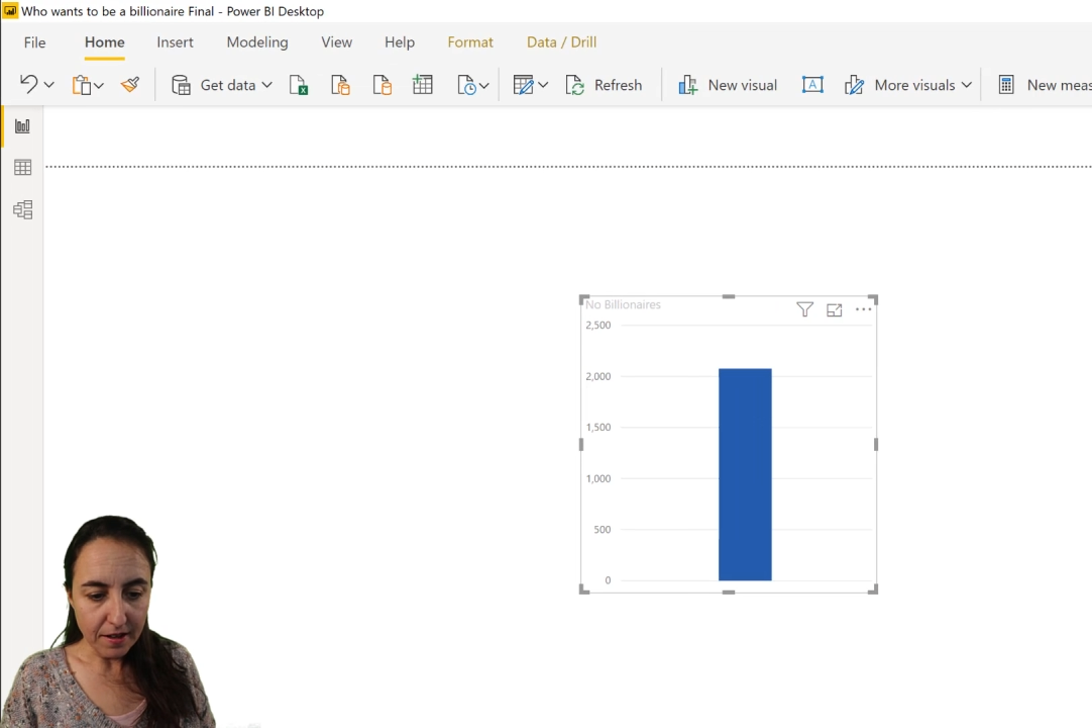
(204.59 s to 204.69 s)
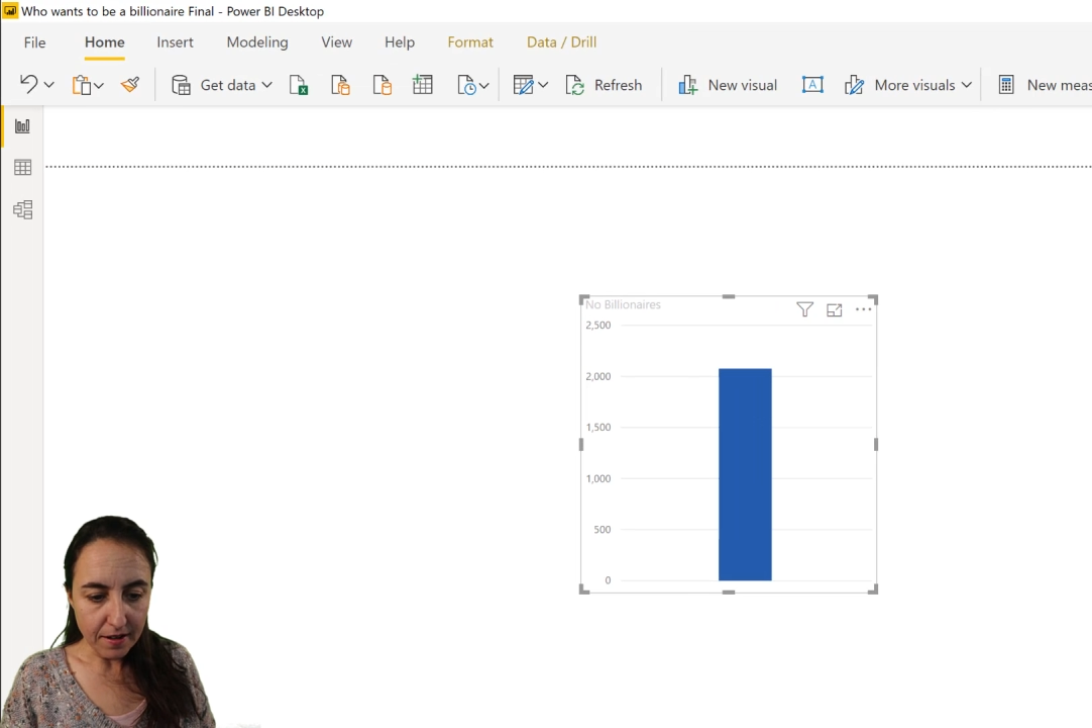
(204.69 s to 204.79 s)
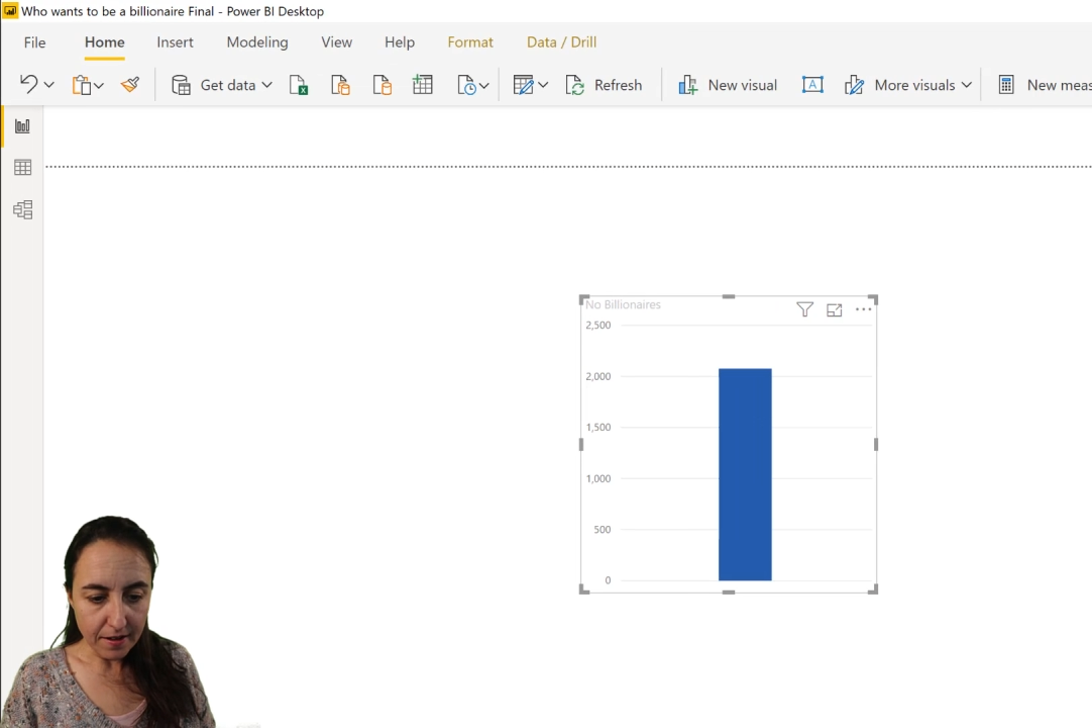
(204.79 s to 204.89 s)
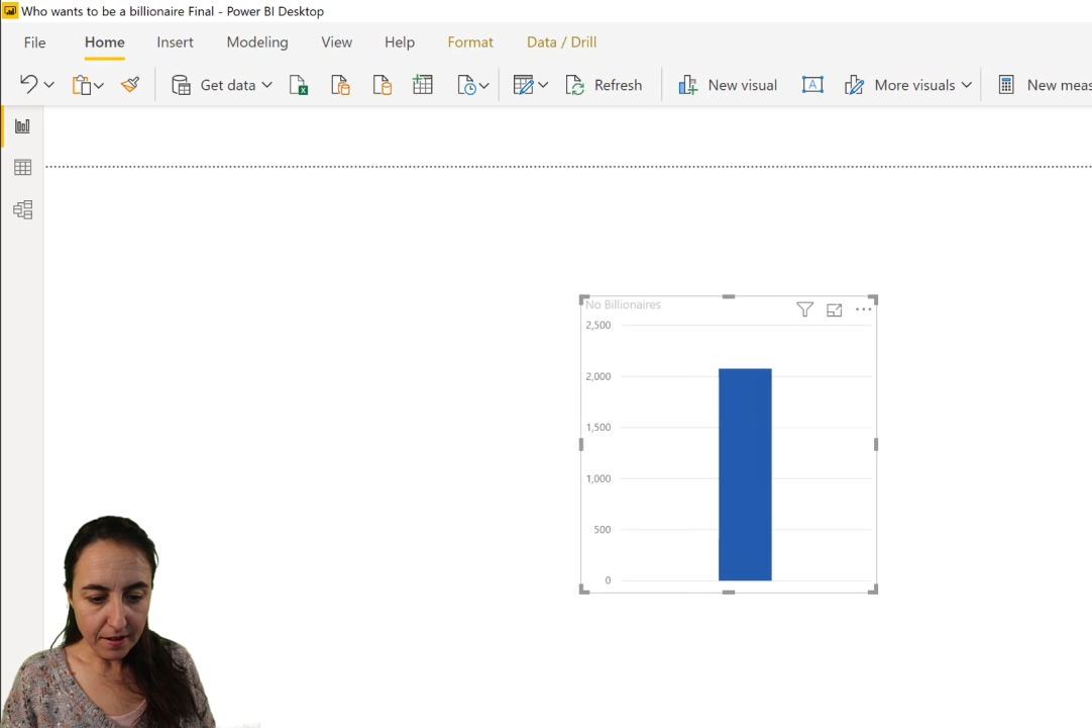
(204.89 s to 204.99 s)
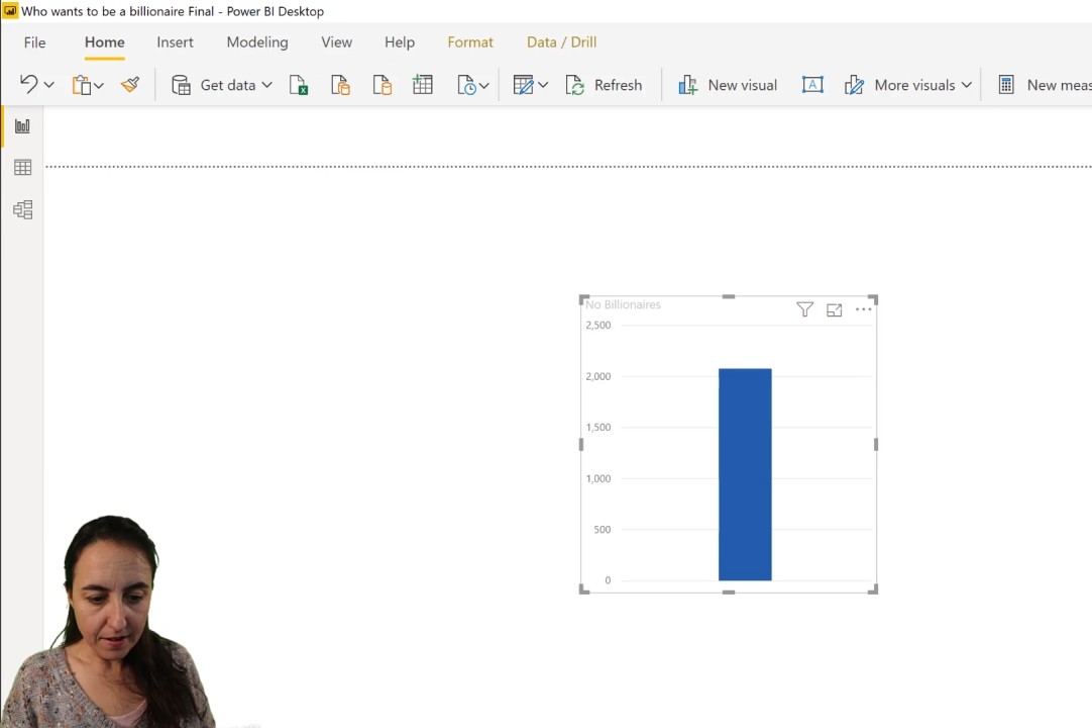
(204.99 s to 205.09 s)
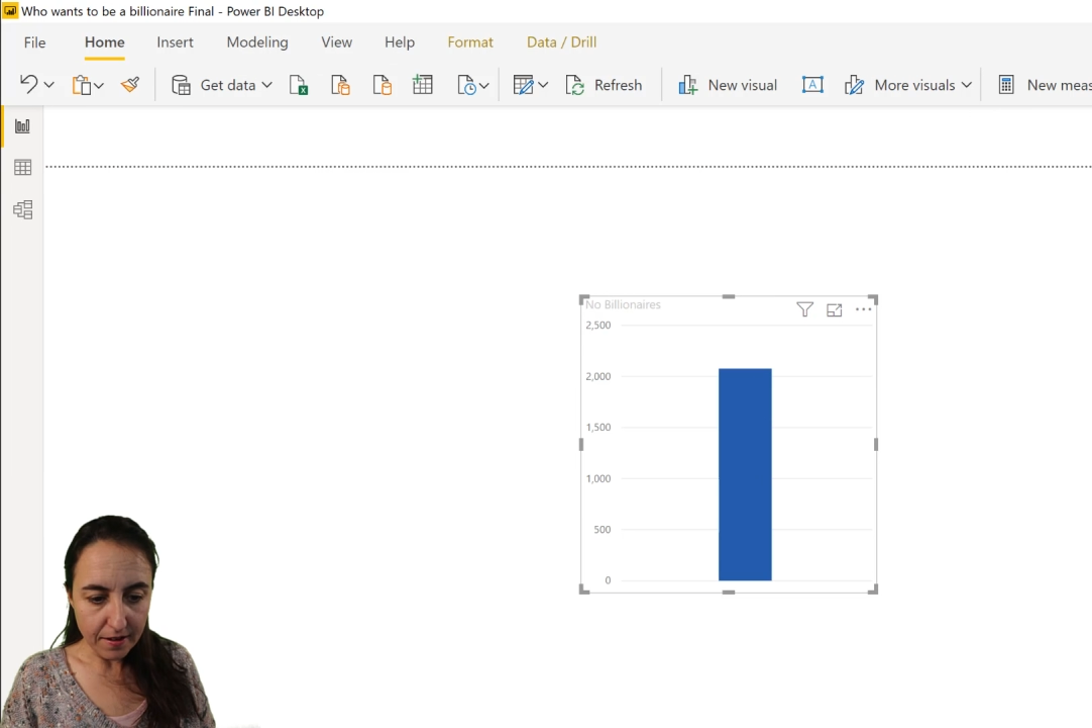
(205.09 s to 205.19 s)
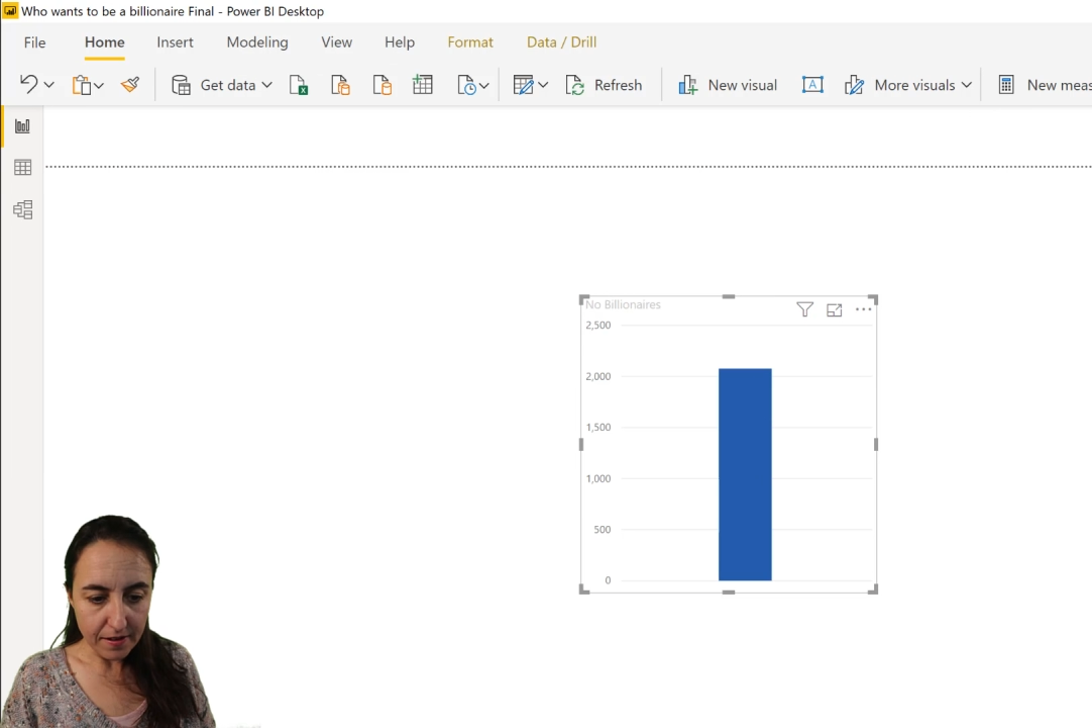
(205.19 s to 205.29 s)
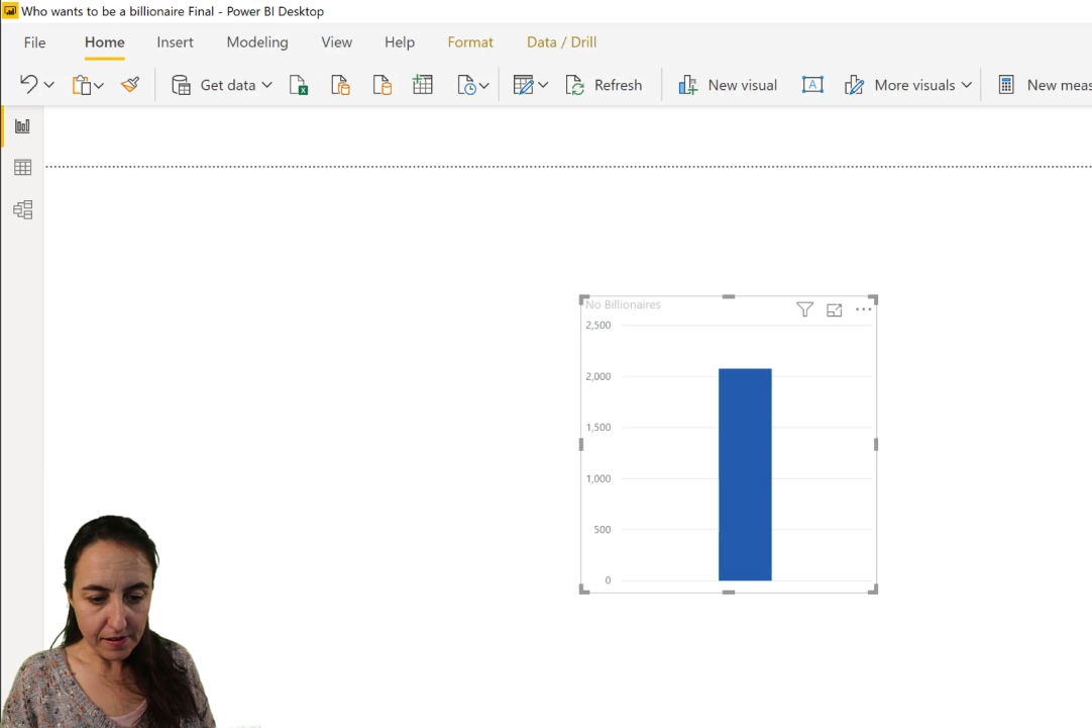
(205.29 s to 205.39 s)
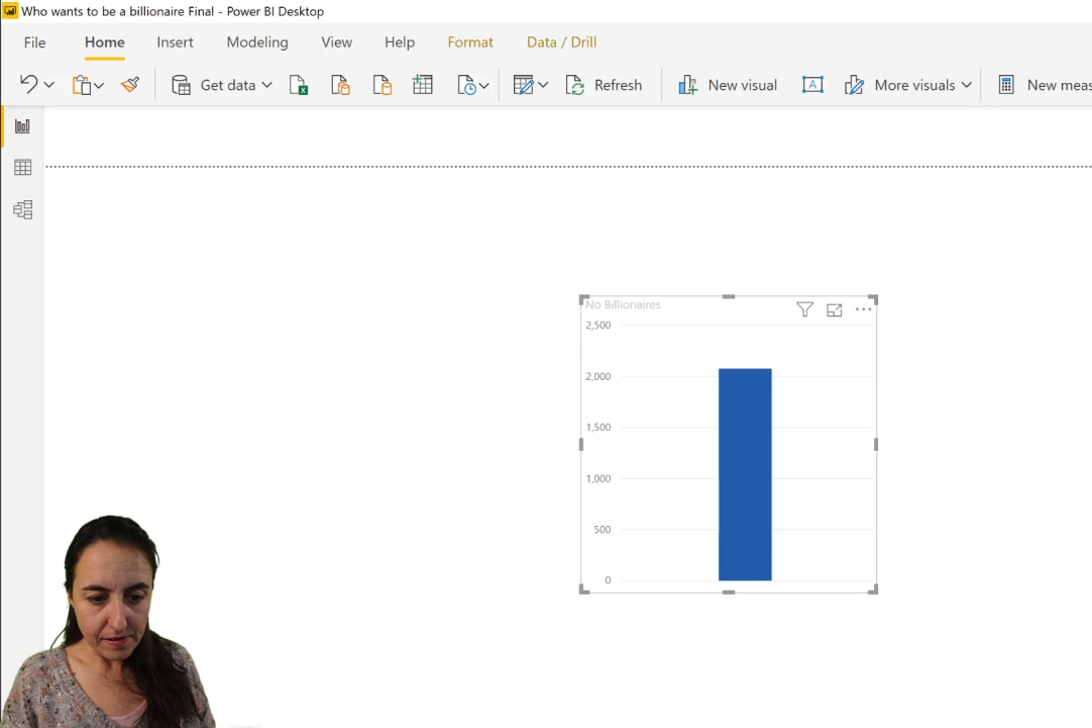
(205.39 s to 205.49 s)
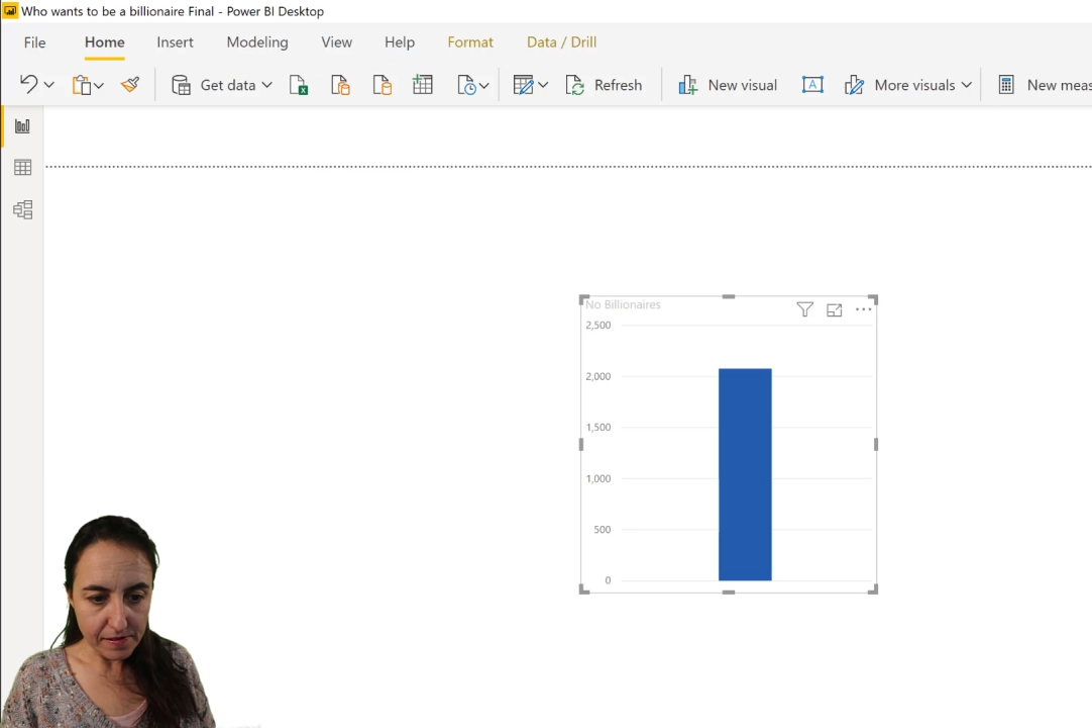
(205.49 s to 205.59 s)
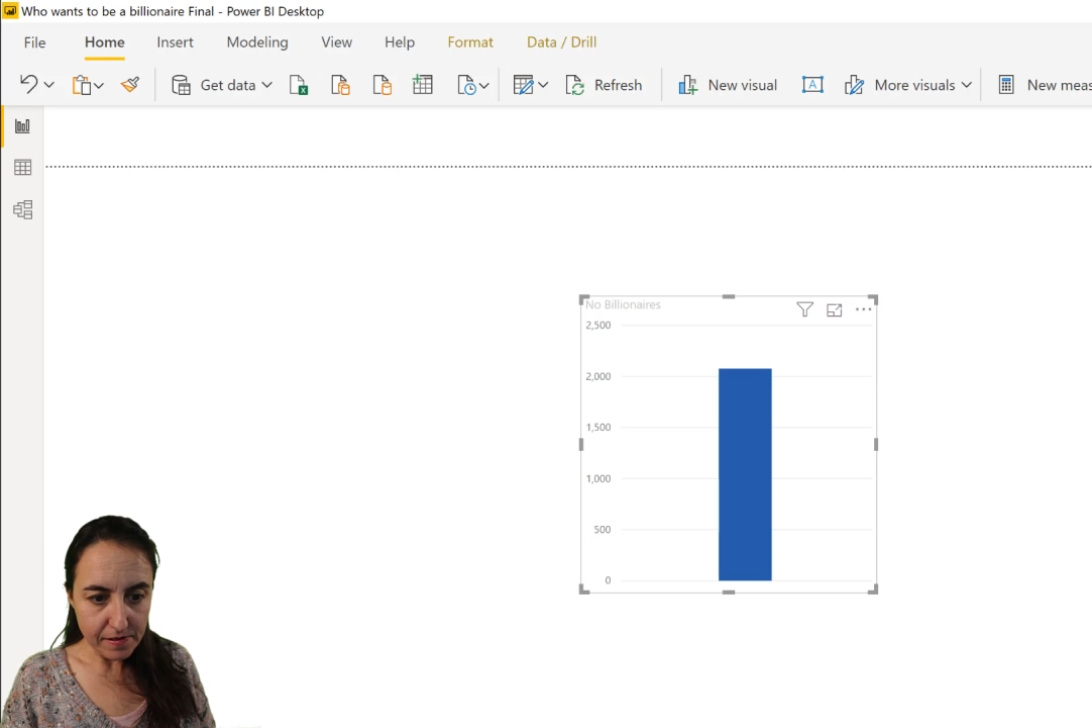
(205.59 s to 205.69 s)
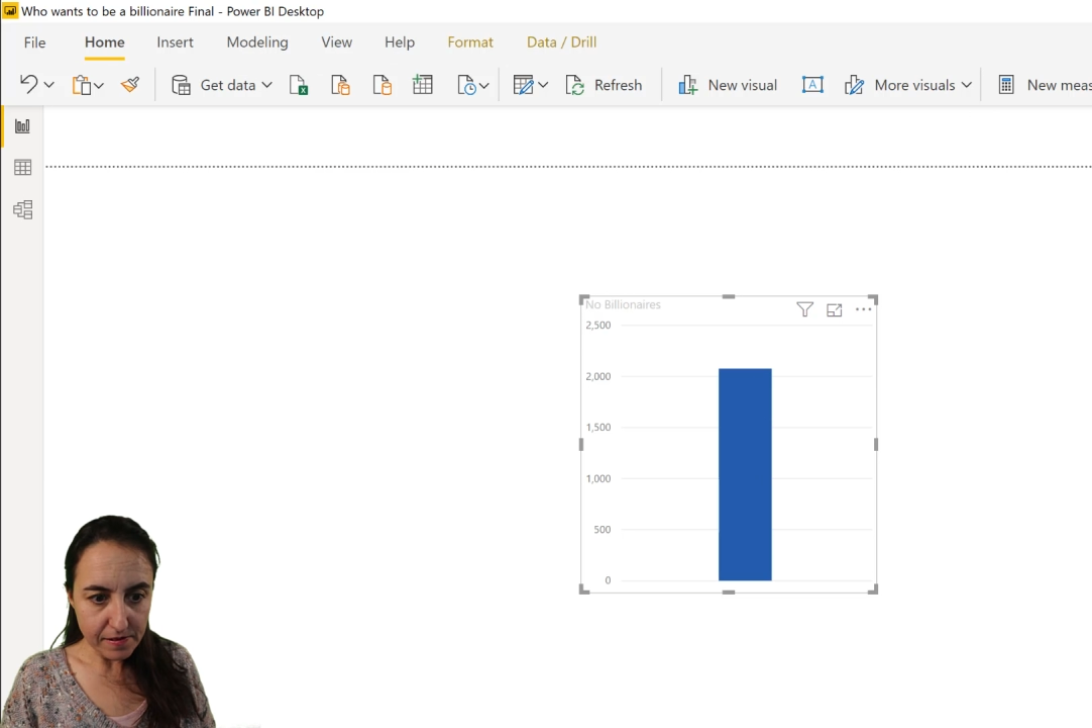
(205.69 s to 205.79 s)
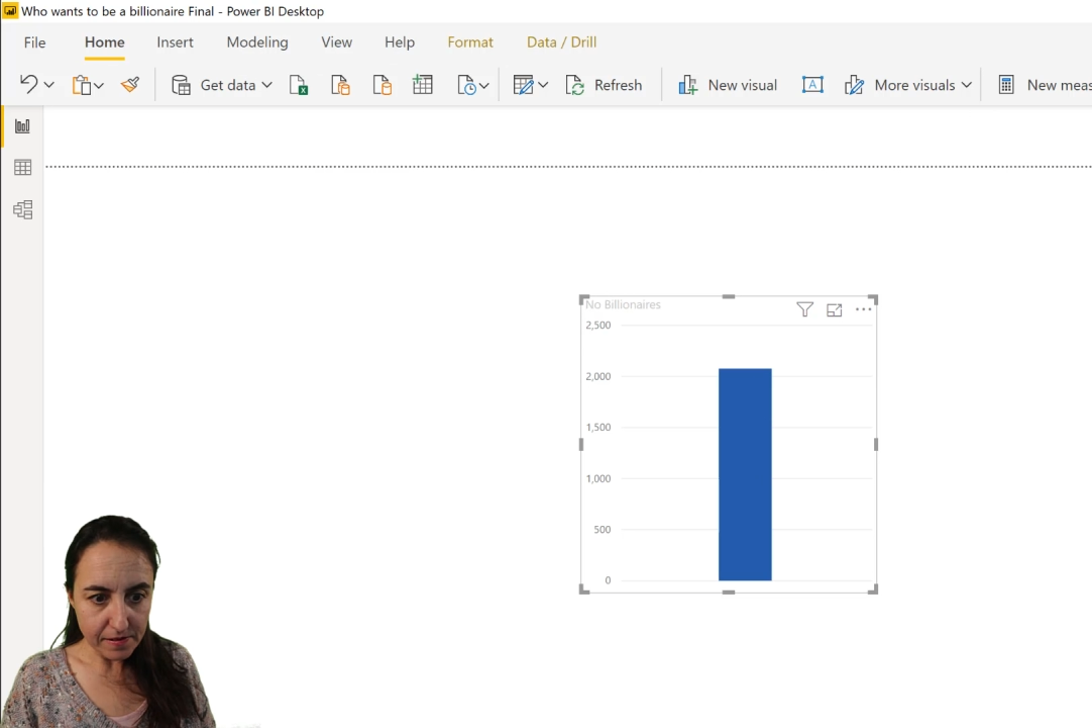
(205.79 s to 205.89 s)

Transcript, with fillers: Uh,